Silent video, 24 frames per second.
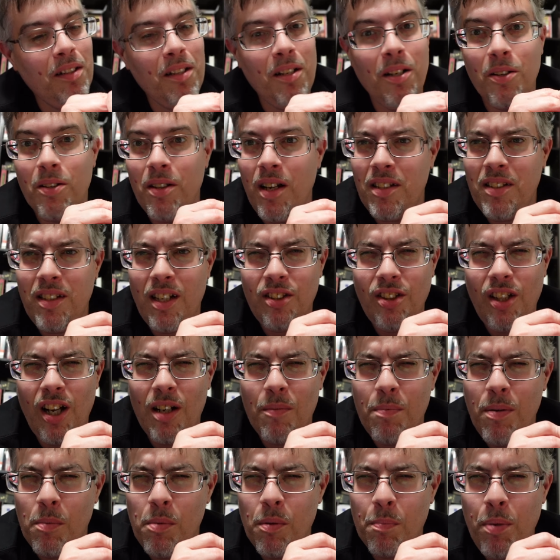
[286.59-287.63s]
you know, I, I saw
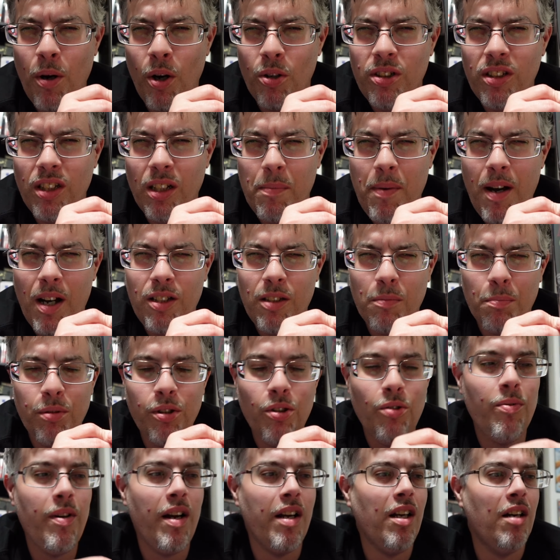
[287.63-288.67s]
people posting about the
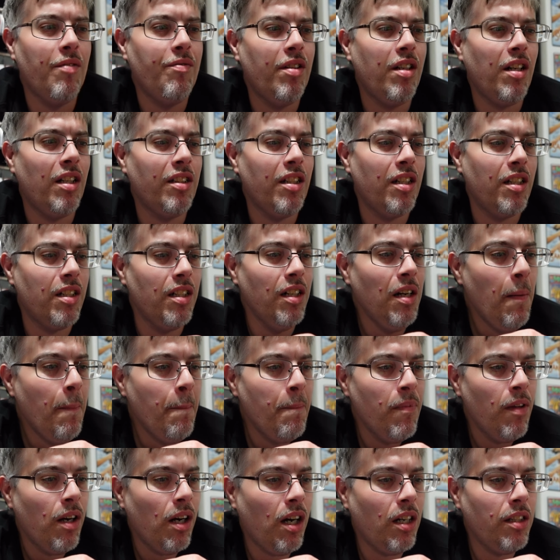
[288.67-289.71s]
Blu-ray of it on their
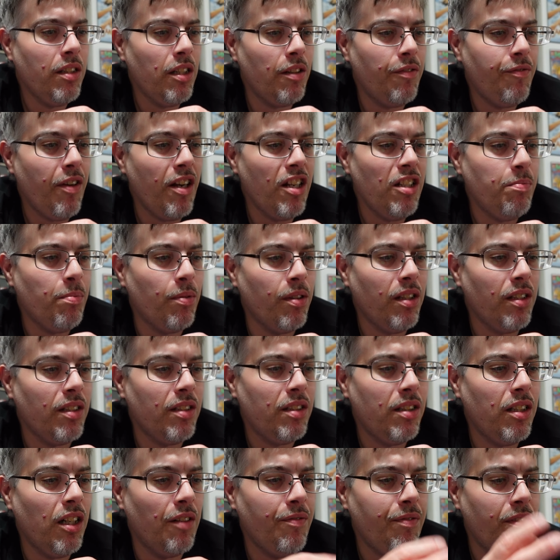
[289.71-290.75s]
on their Facebook and
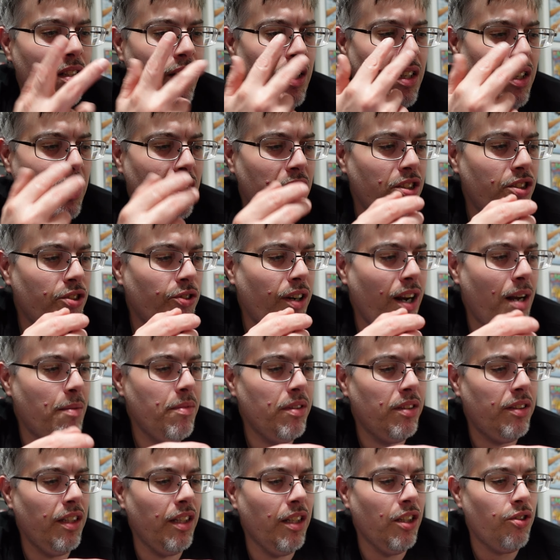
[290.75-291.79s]
stuff, and like Instagram
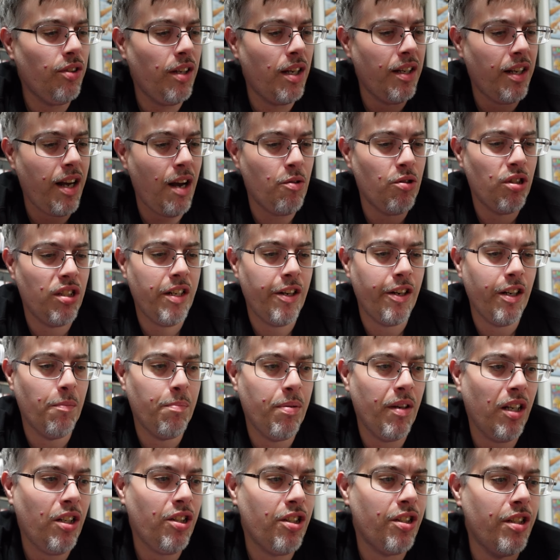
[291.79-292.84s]
and things. So I, I was sharing
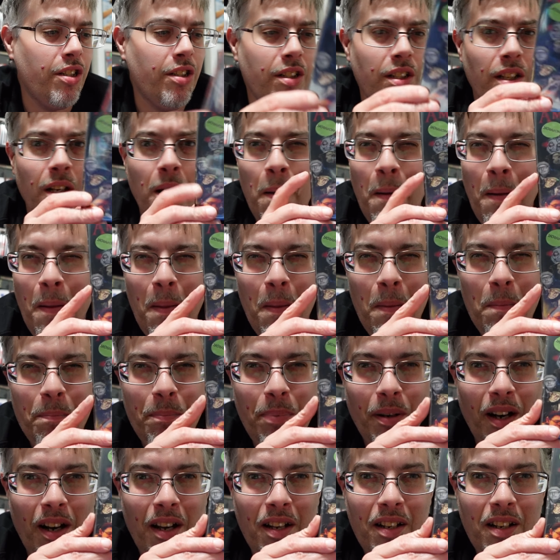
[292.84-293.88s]
pictures,
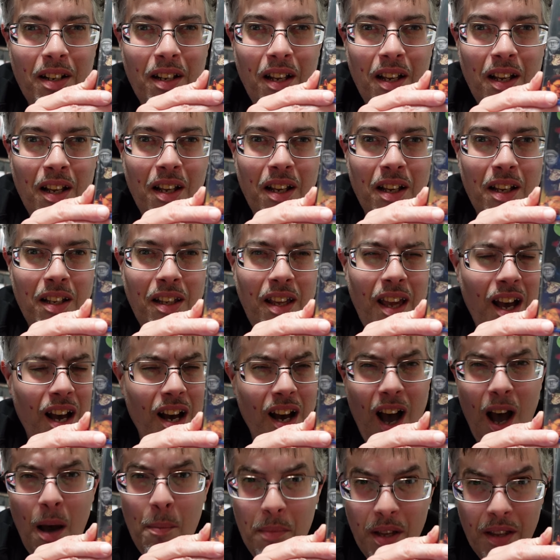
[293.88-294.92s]
but yeah,
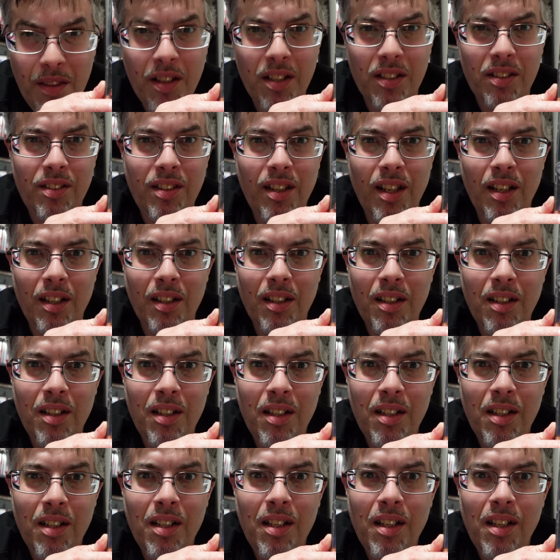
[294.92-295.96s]
I'm in this thing.
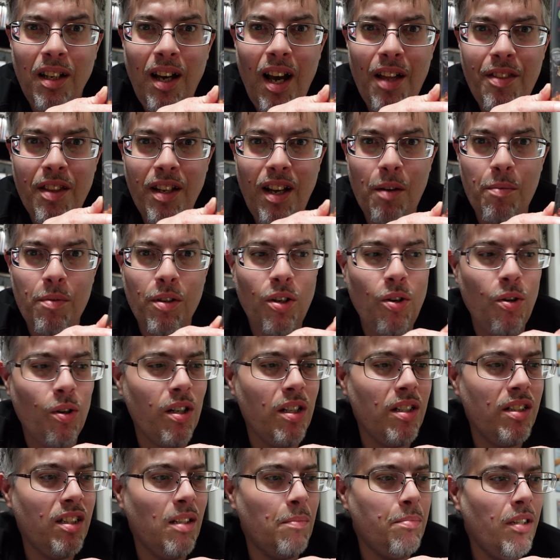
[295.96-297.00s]
I think I
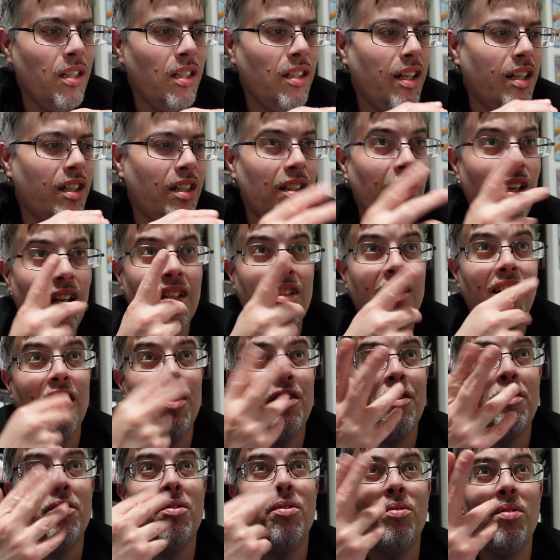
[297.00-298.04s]
recorded something, like like I said,
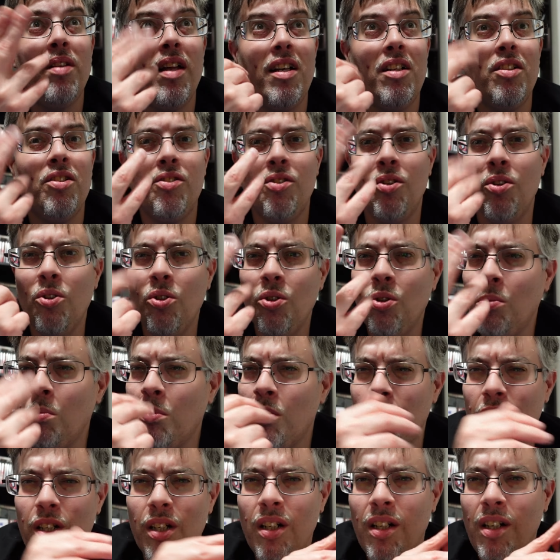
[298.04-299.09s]
through like Zoom
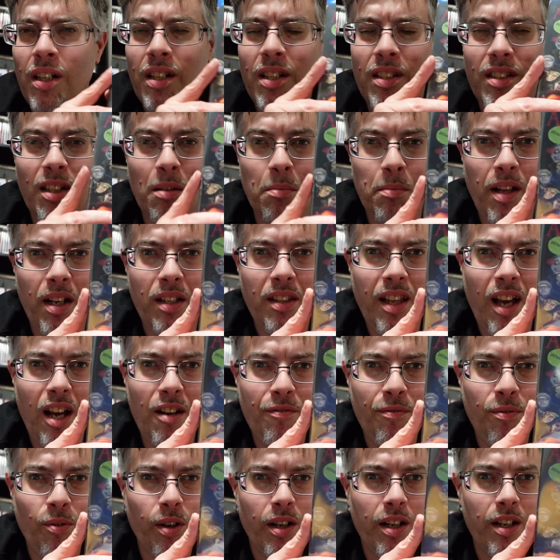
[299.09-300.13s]
or something like that
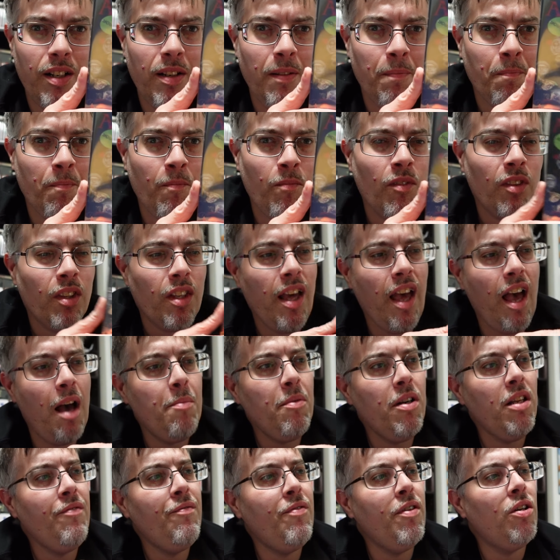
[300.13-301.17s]
for it.
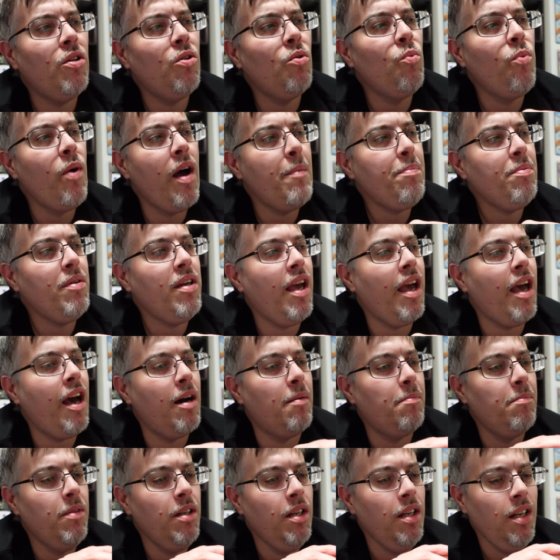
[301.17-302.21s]
Amityville
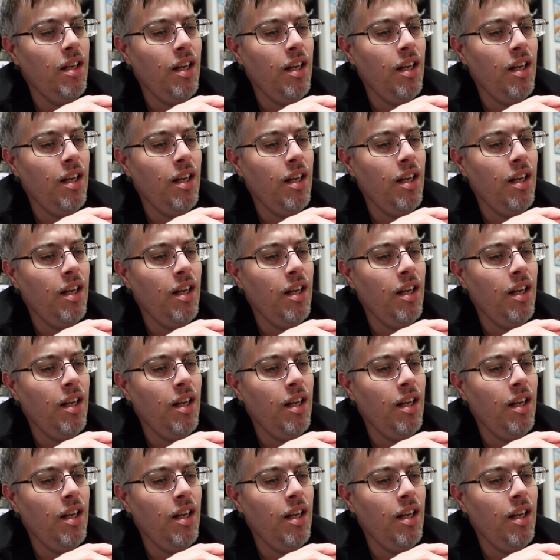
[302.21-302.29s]
Webcam.